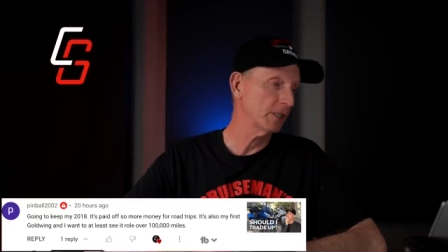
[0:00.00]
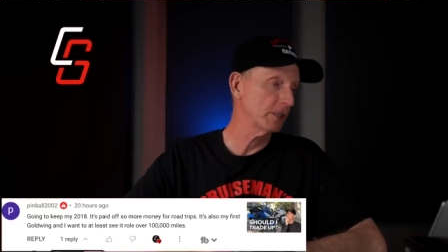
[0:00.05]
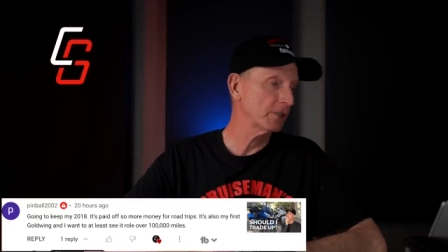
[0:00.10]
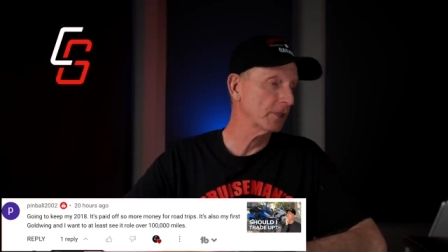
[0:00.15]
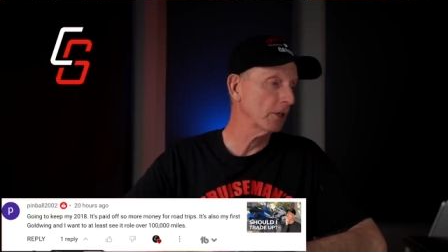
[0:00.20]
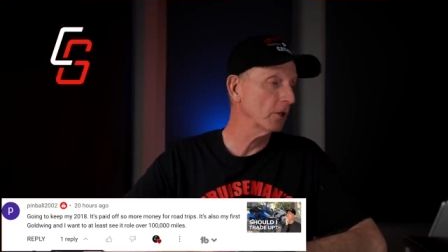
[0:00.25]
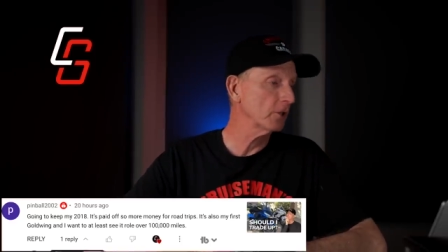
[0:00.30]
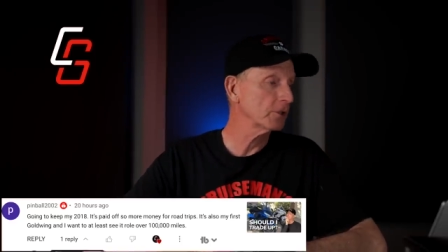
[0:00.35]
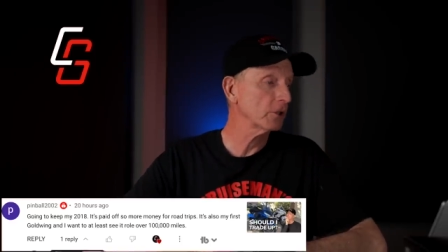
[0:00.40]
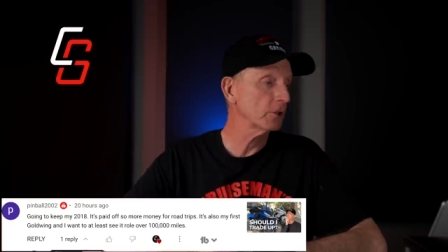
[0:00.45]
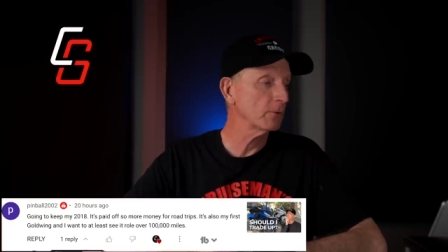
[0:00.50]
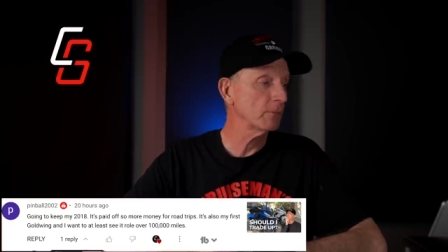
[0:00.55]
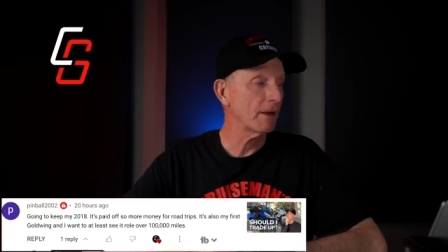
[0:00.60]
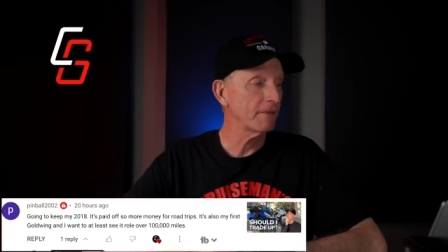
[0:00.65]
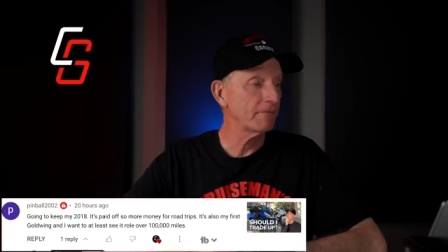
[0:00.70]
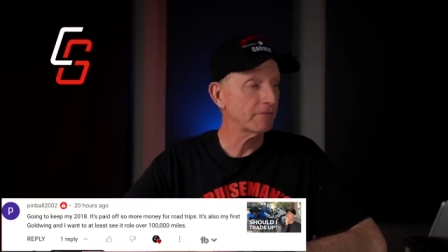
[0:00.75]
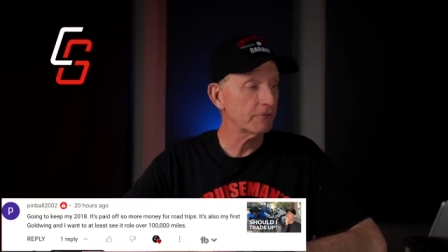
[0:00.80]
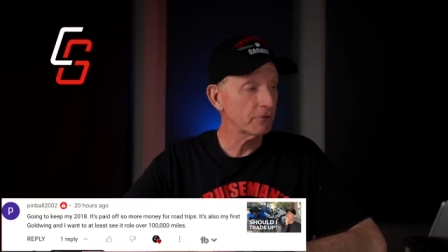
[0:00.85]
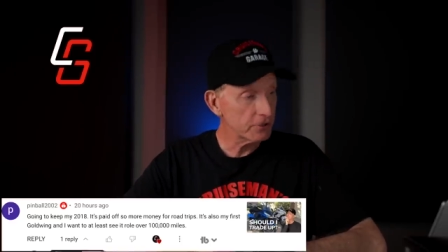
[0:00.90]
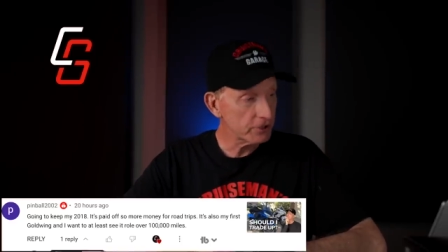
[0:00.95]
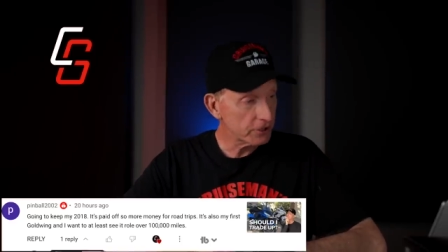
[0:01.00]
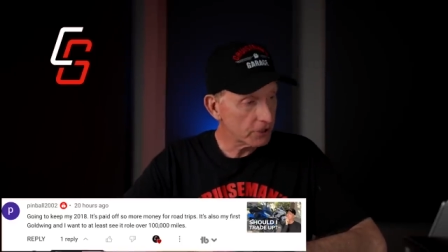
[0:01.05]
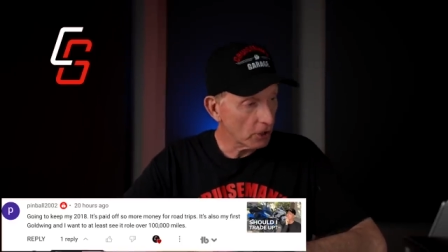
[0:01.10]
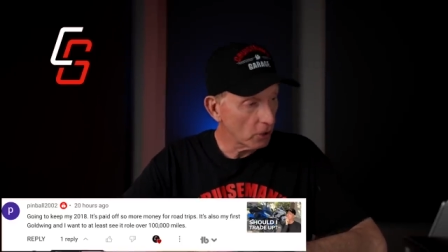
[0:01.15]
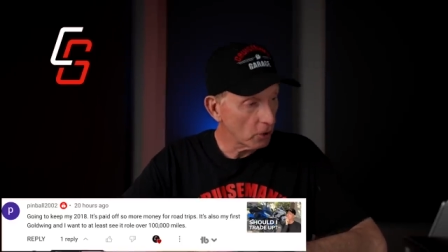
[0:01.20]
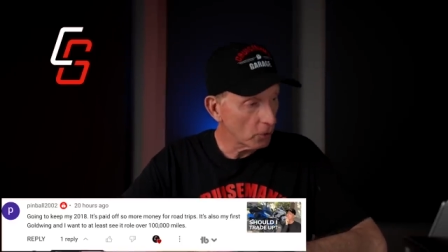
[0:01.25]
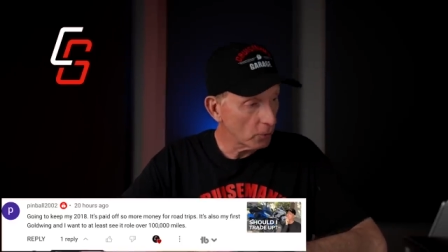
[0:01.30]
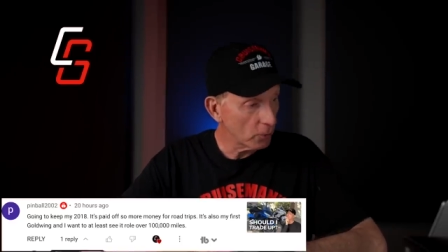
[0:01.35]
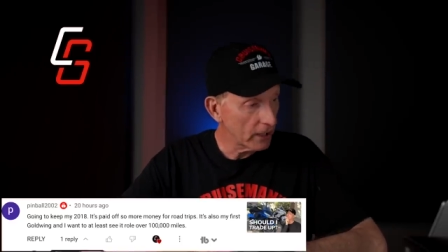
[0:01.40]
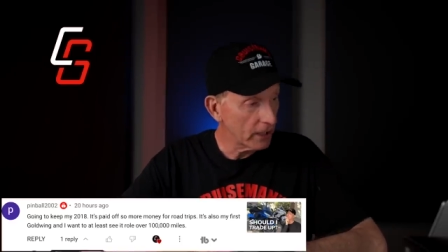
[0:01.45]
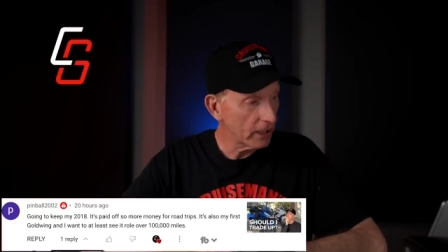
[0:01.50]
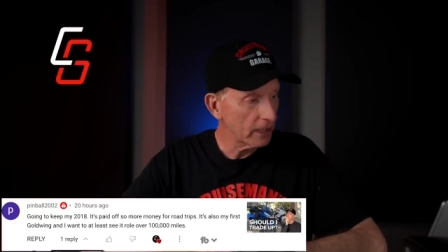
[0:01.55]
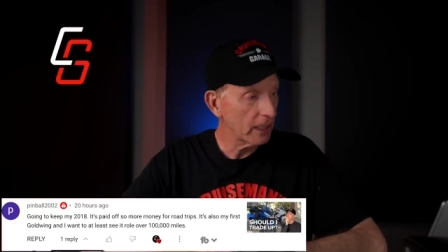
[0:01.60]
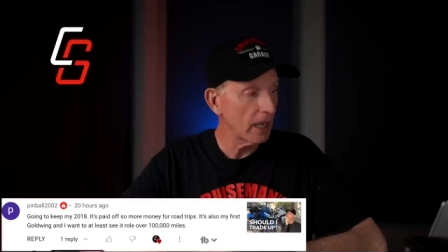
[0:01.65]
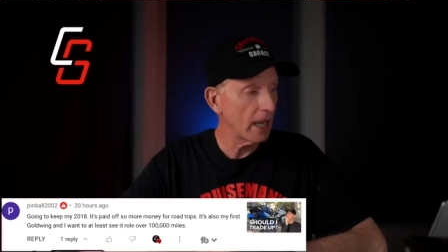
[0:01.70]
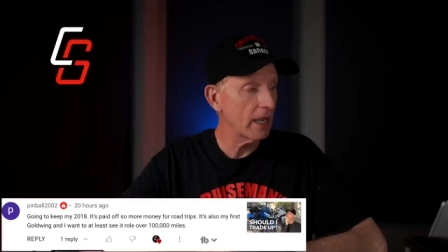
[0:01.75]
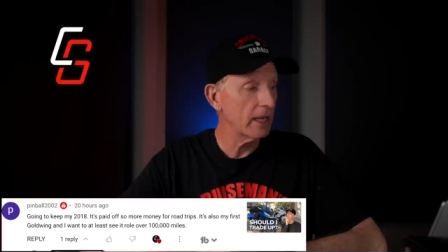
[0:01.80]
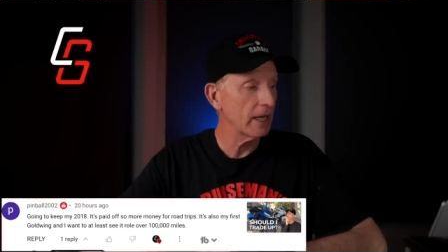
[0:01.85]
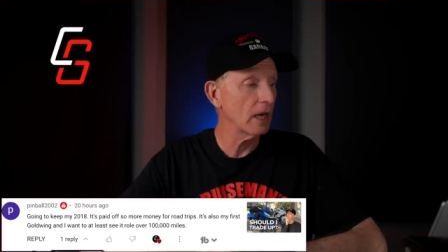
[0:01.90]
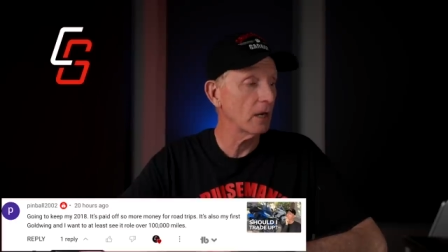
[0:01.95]
It's also my first Goldwing,
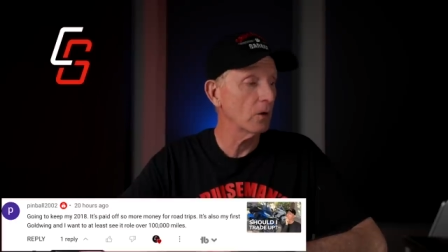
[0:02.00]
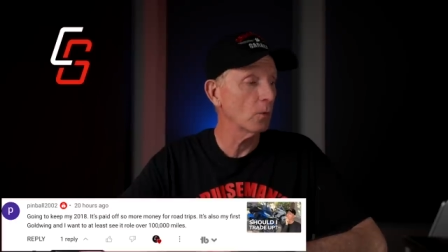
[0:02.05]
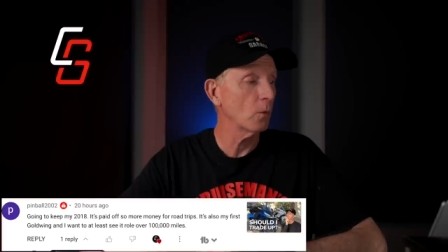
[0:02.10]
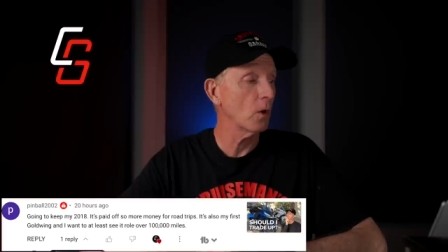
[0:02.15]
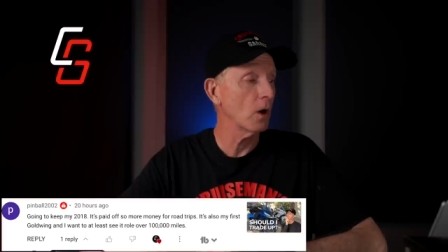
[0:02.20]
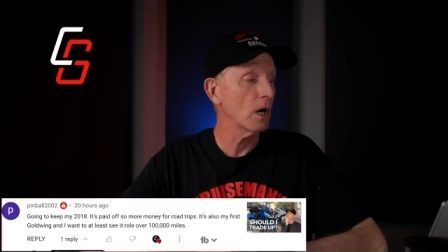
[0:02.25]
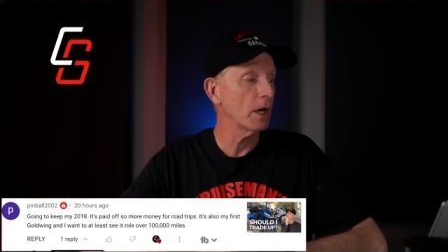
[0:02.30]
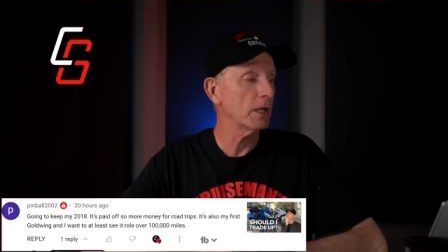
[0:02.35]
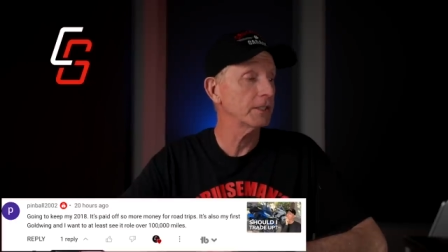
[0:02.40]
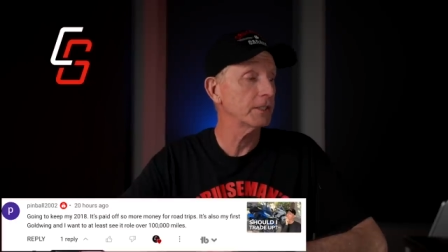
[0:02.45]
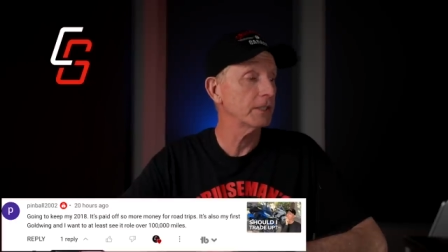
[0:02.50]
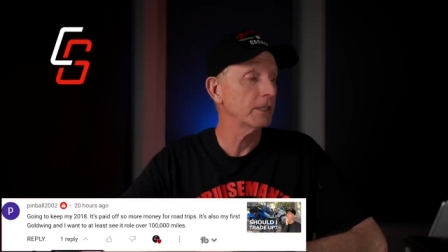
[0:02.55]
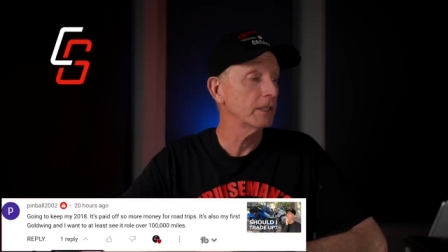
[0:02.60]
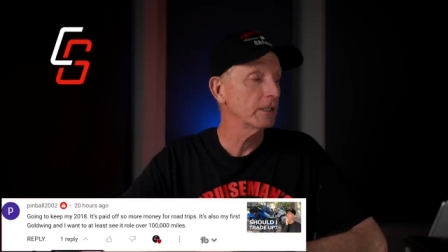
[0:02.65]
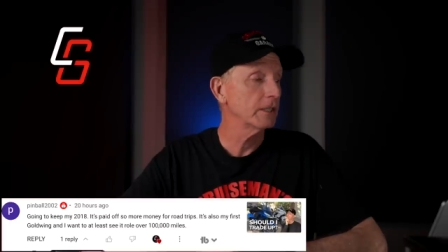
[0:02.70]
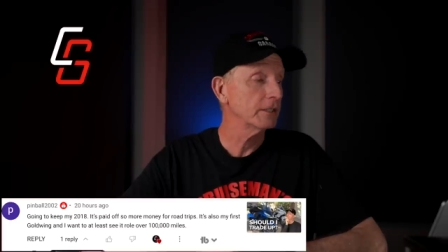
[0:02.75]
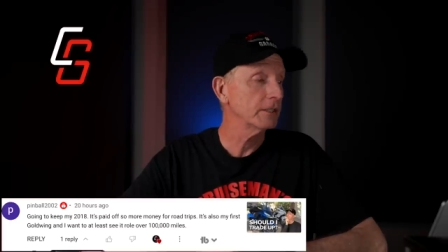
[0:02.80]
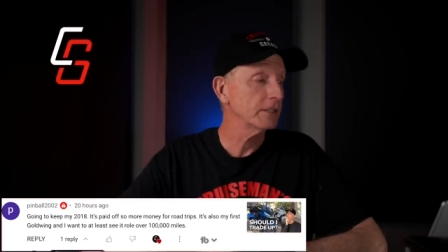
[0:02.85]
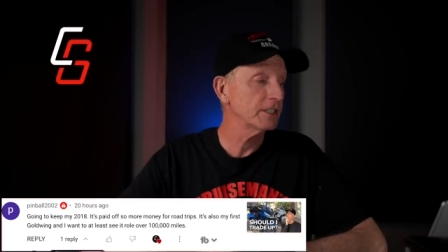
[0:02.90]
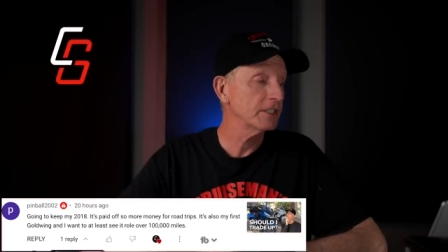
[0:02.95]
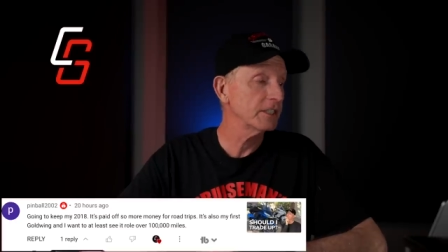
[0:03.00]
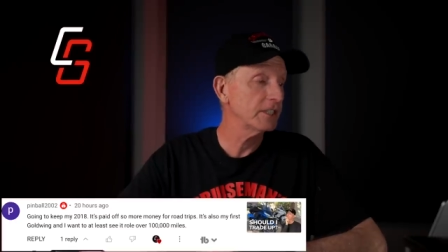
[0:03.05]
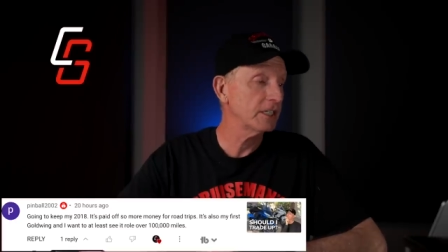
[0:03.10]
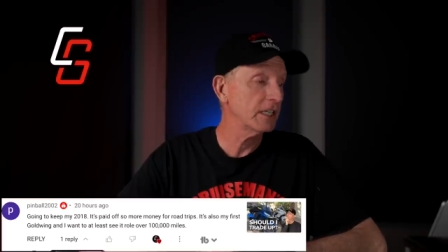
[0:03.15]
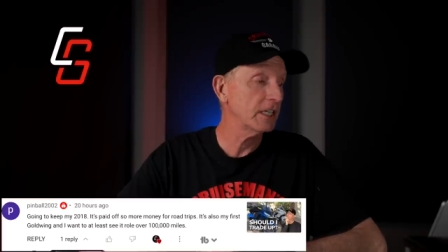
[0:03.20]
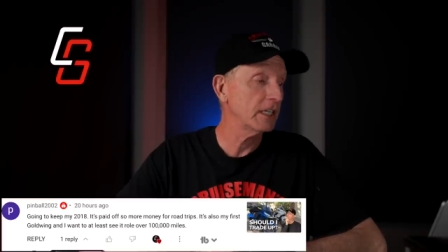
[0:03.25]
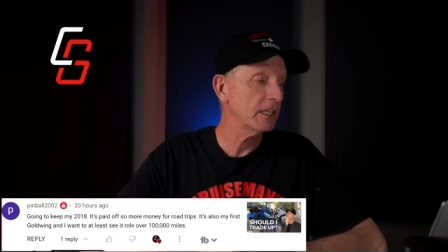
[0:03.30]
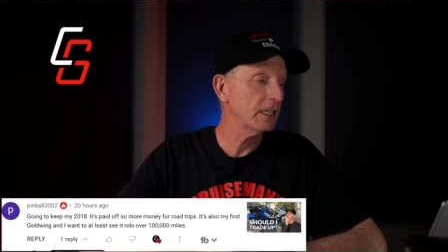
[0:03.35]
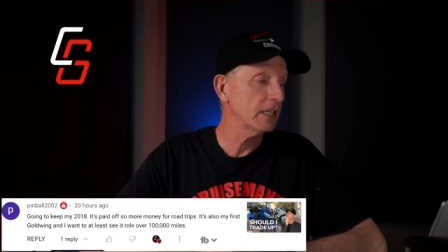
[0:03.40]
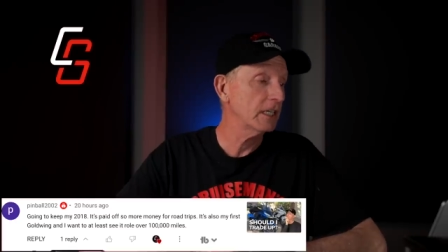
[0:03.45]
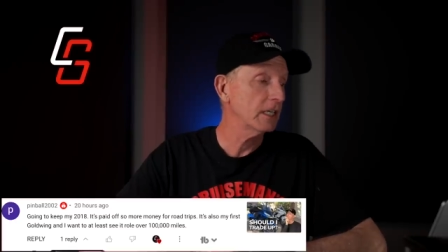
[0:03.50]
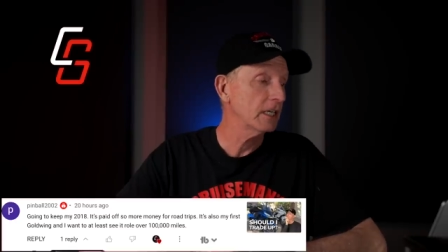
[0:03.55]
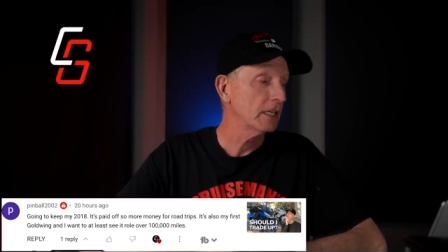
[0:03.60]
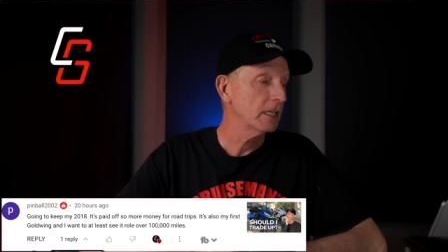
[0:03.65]
and I want to see,